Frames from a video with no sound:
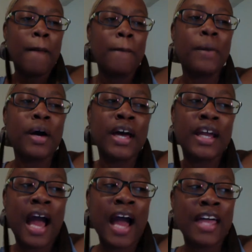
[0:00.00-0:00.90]

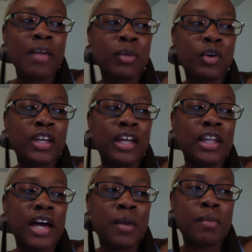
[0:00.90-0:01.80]
But I am learning a
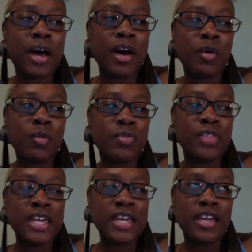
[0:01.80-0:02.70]
lot about
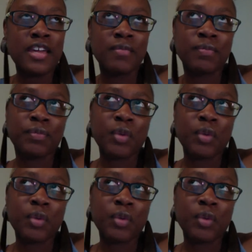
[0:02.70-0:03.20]
the